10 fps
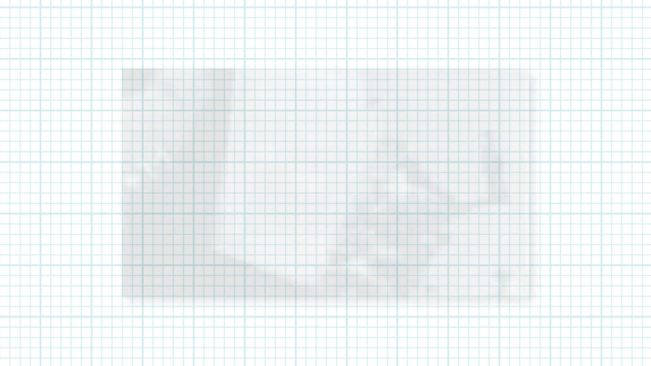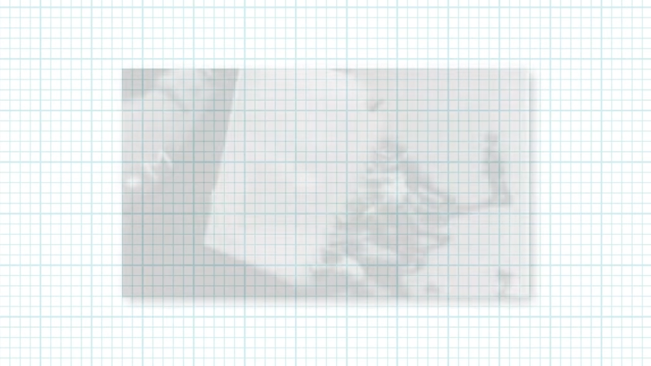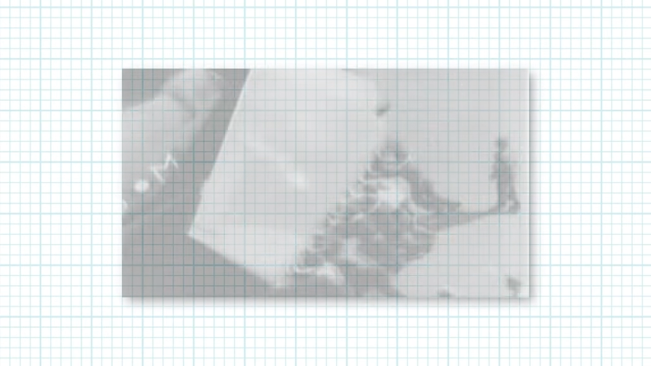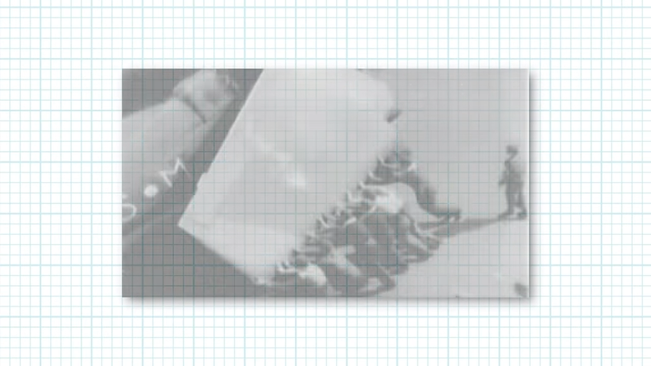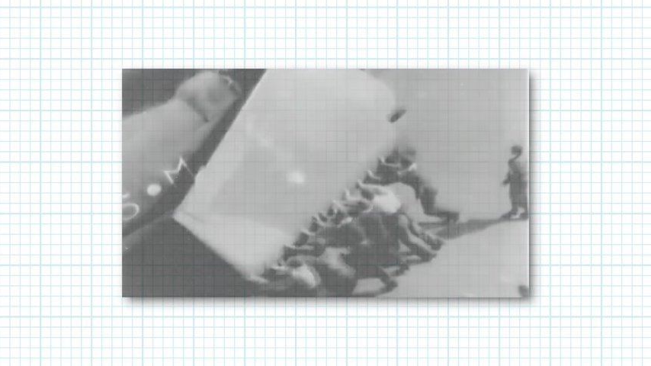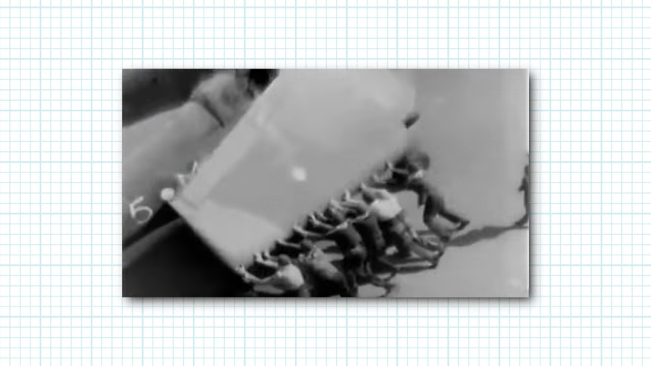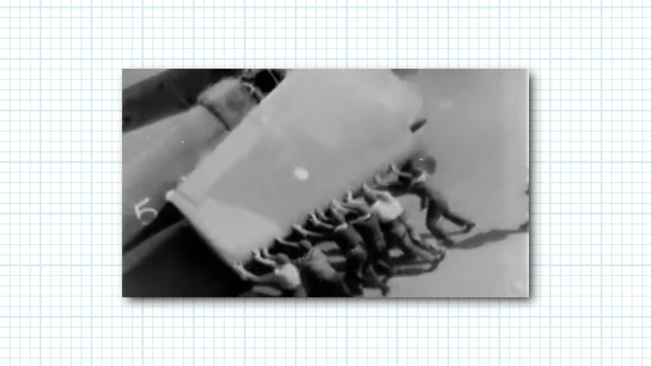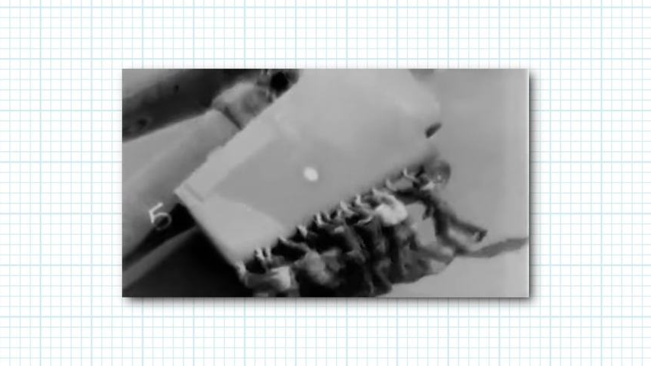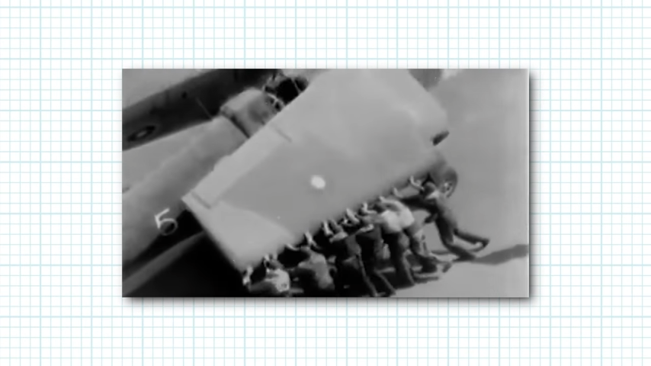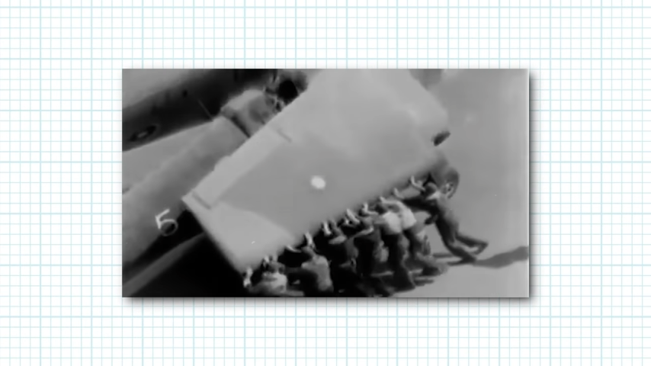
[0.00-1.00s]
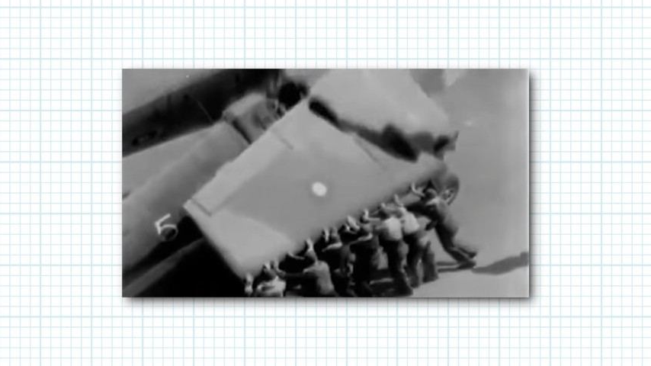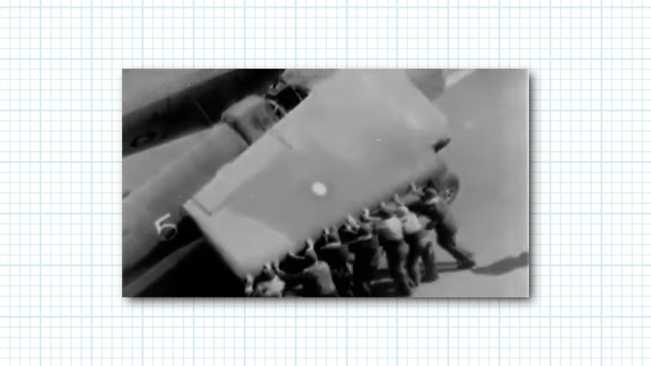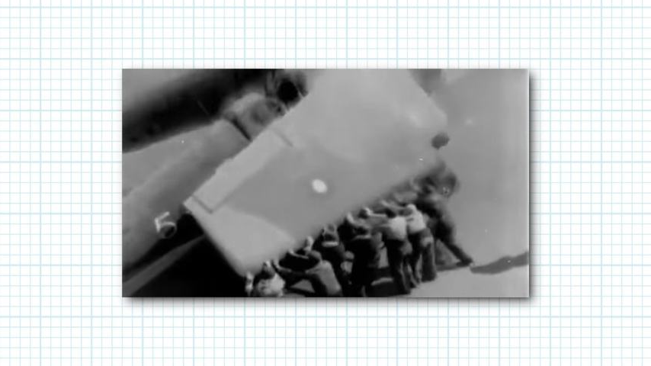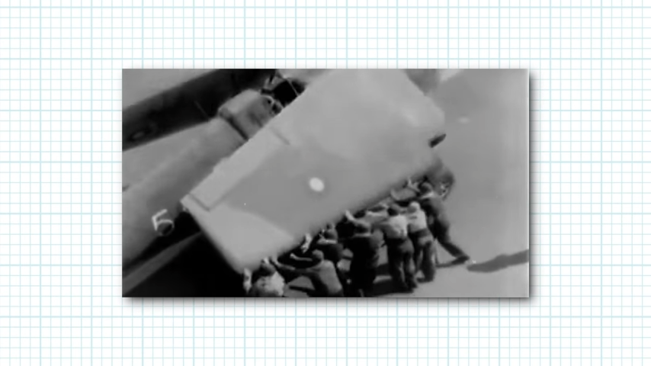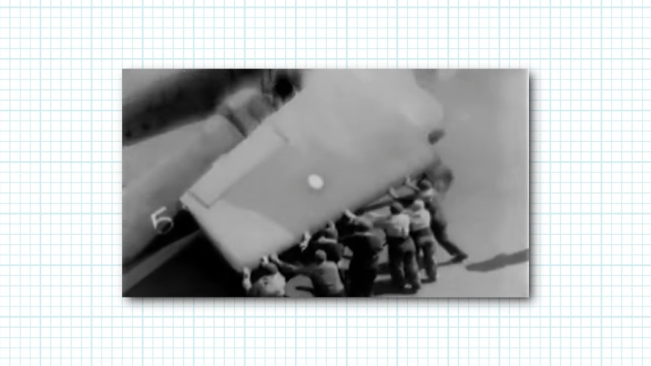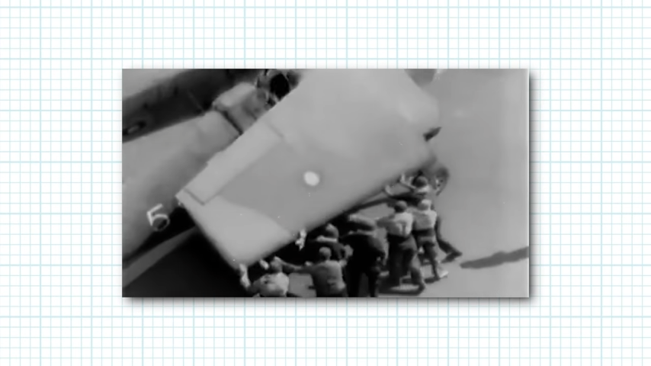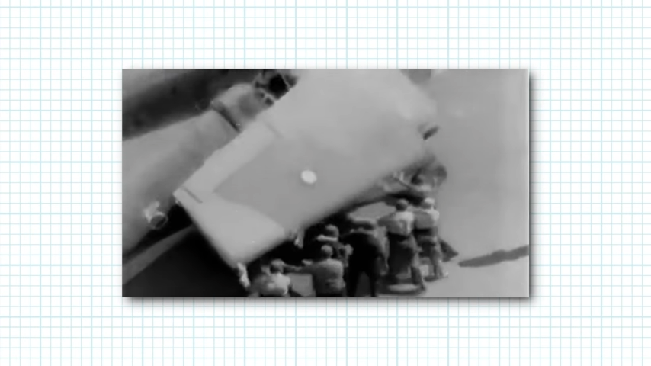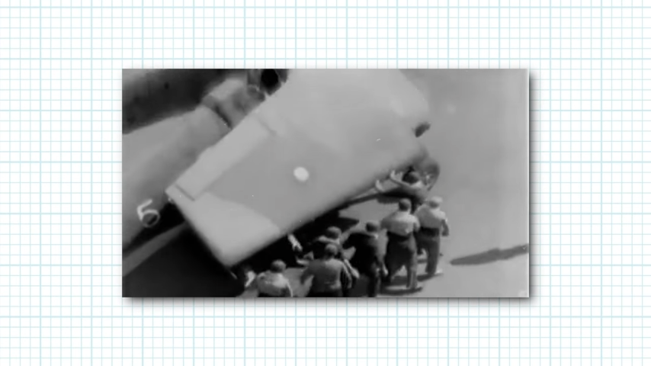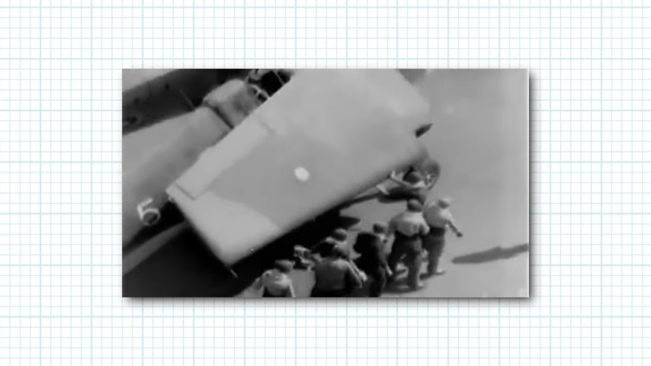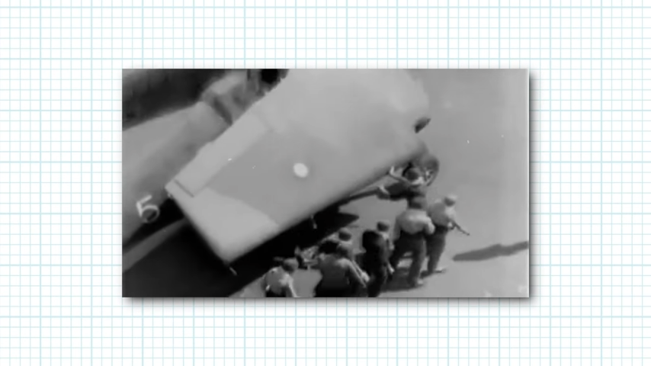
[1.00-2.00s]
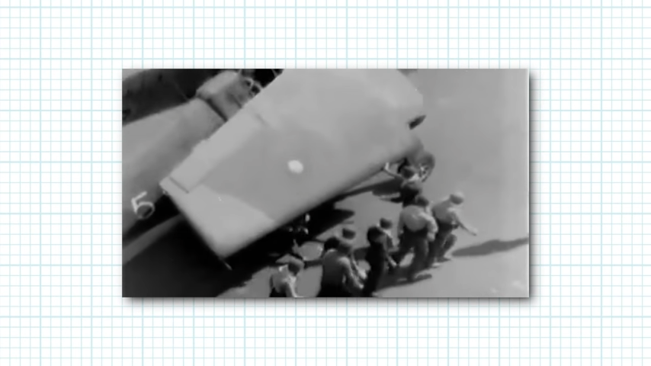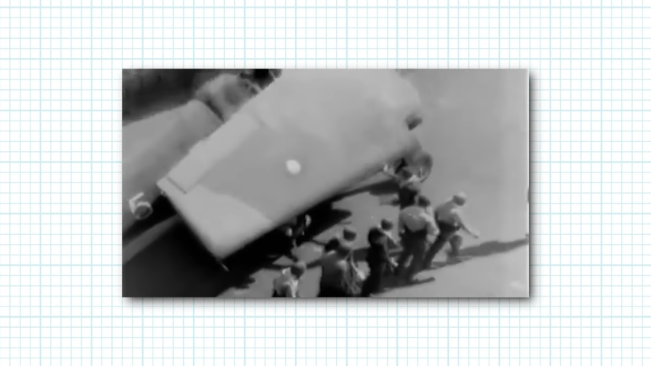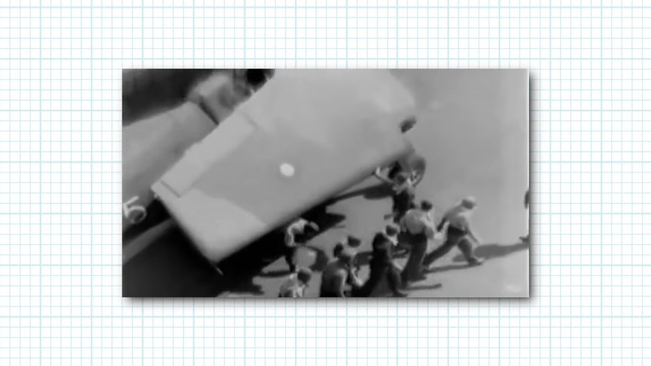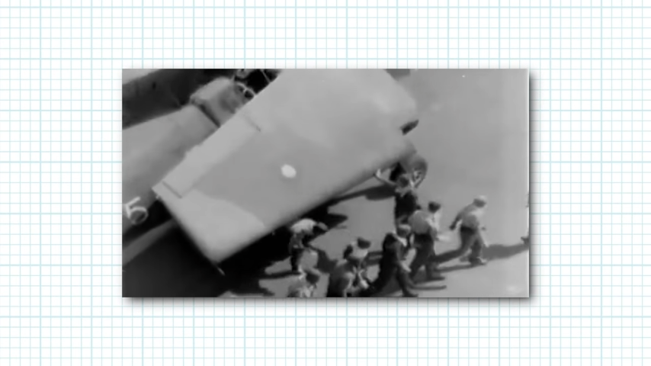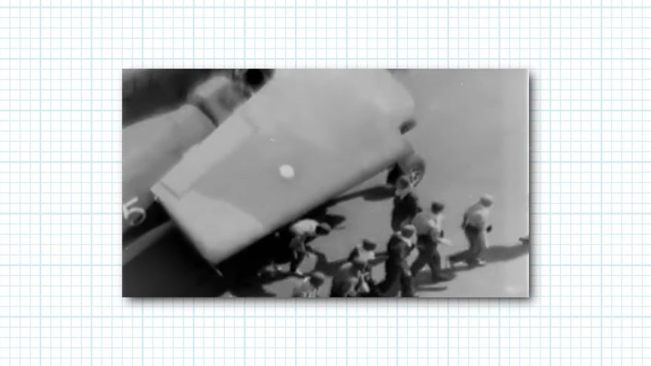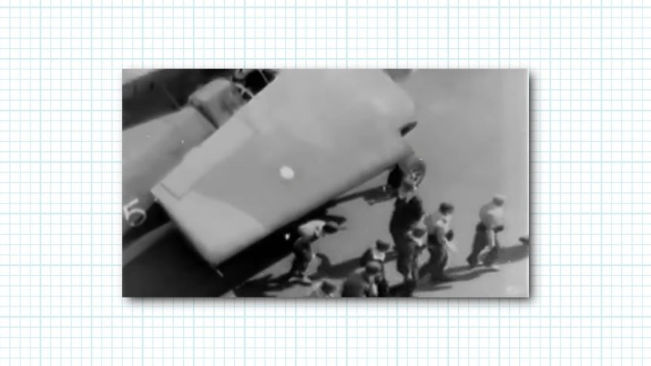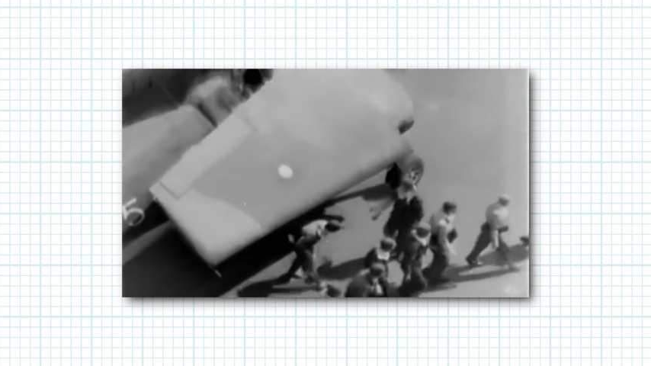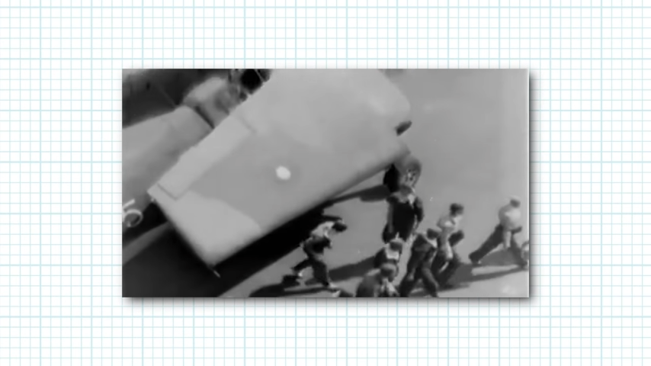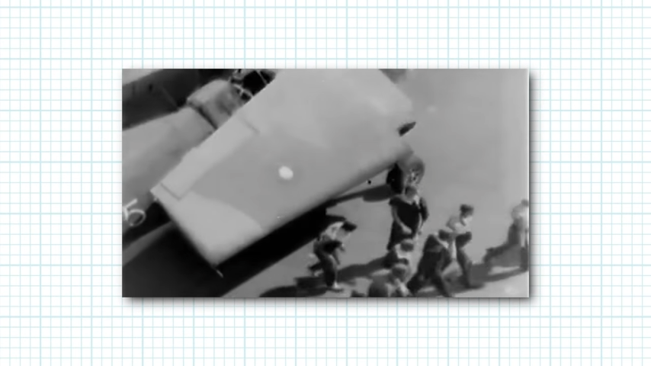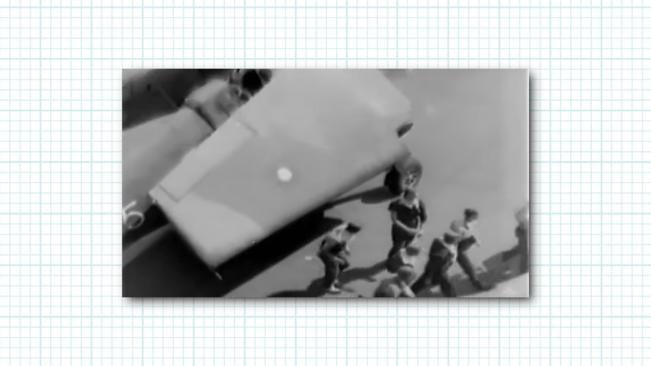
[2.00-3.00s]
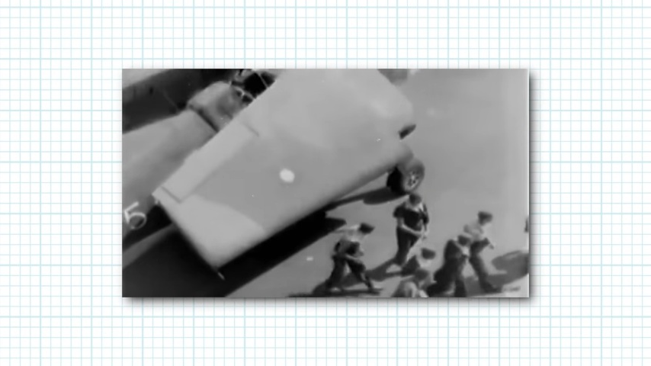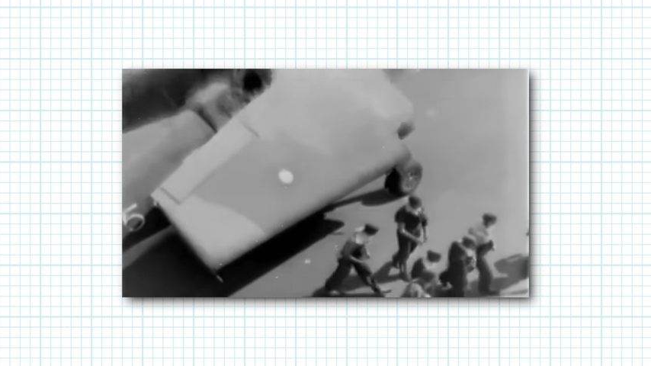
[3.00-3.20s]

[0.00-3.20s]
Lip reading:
Nobody's mouth can be seen.